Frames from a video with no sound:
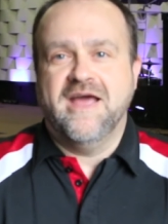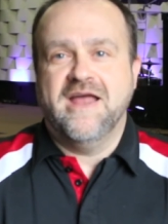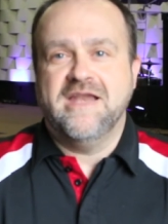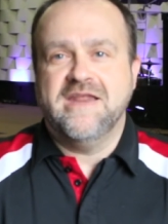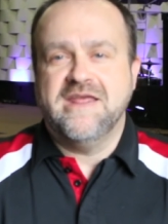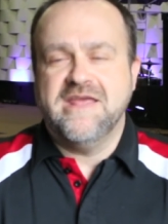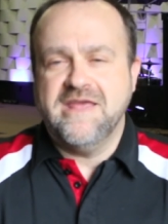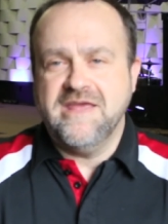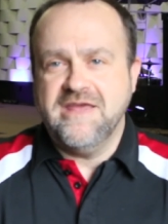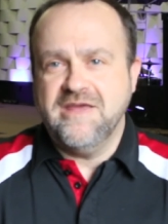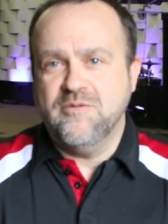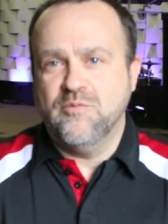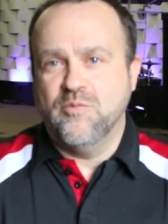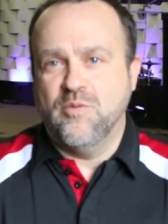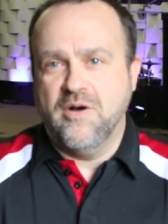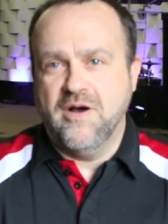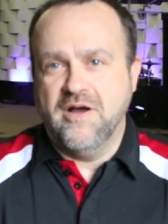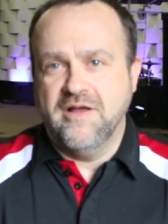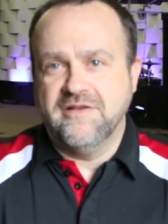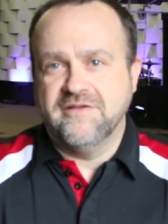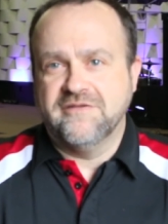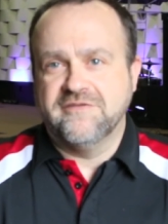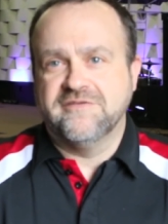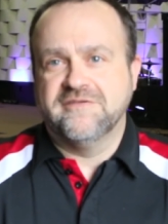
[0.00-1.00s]
and he
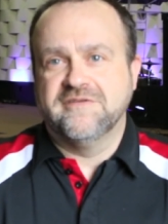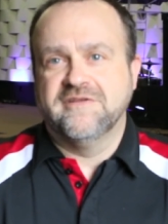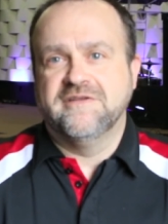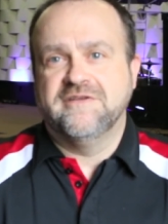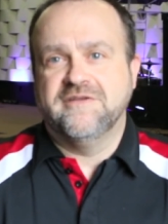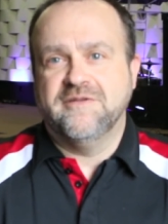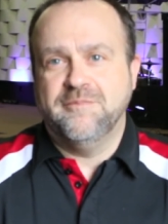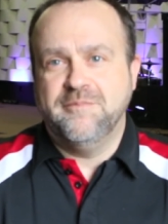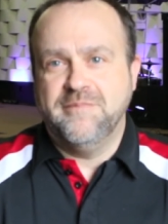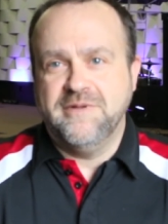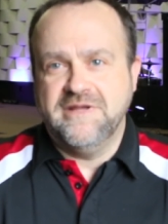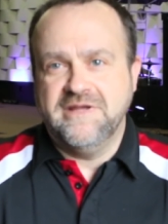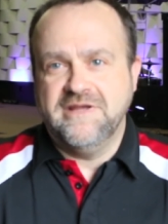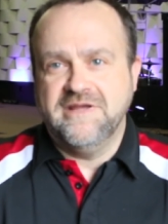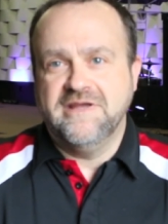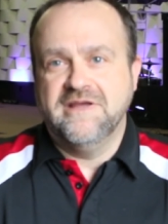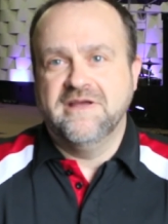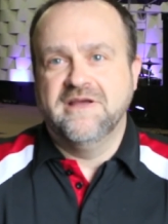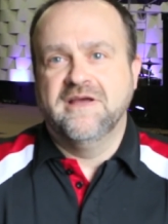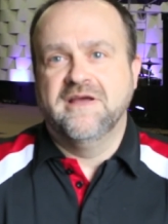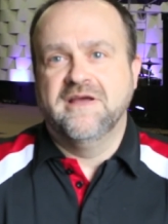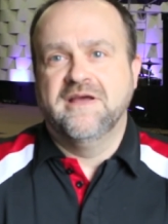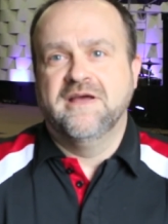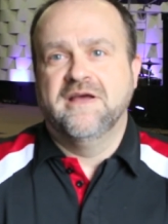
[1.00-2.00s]
wants to
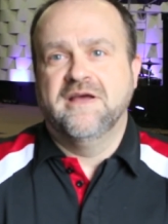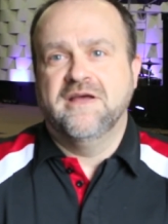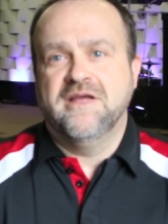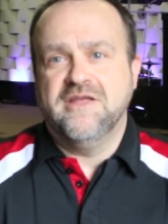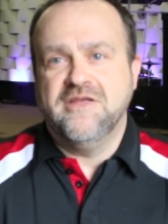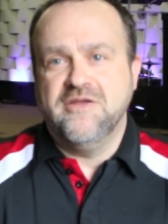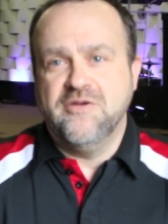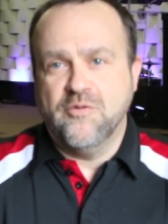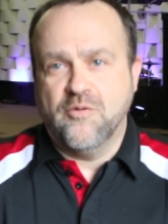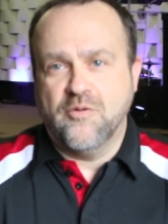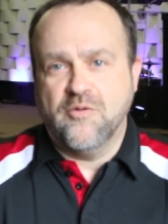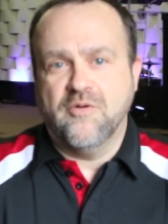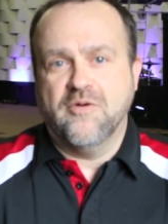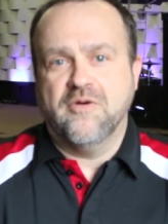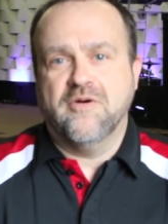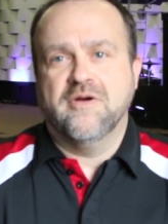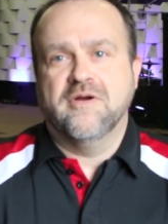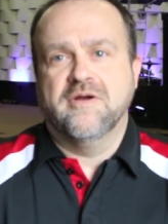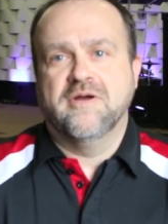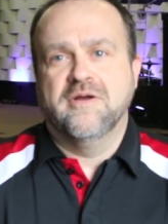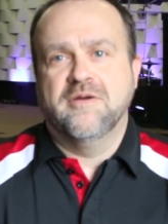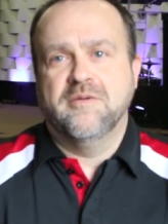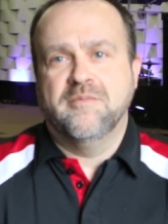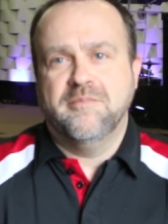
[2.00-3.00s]
be
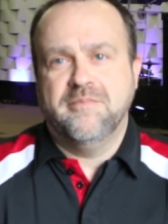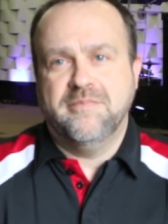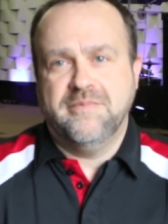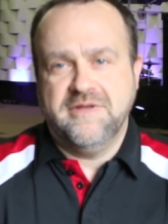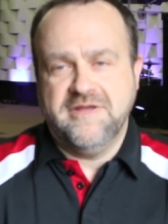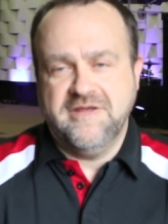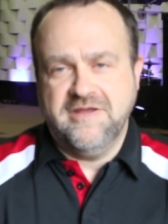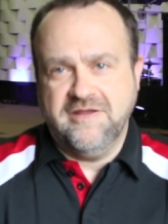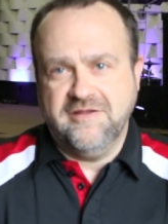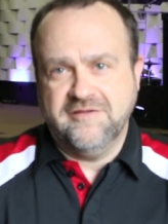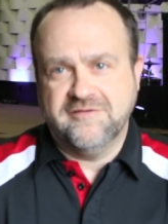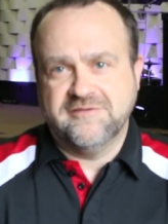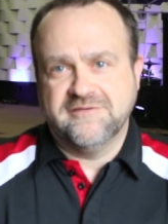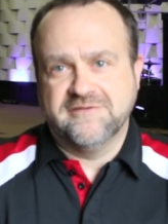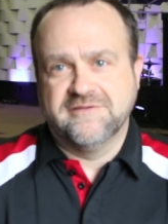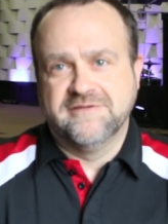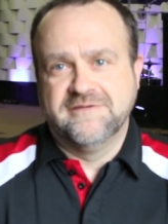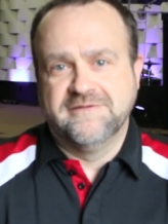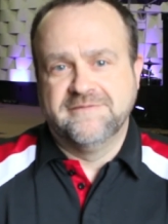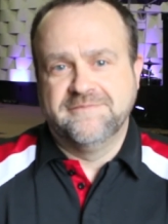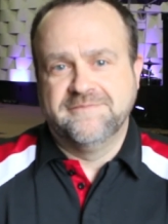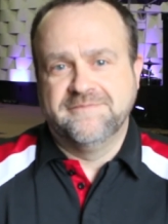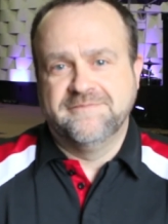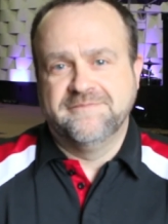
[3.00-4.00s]
your
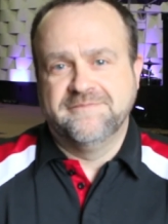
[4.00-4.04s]
peace.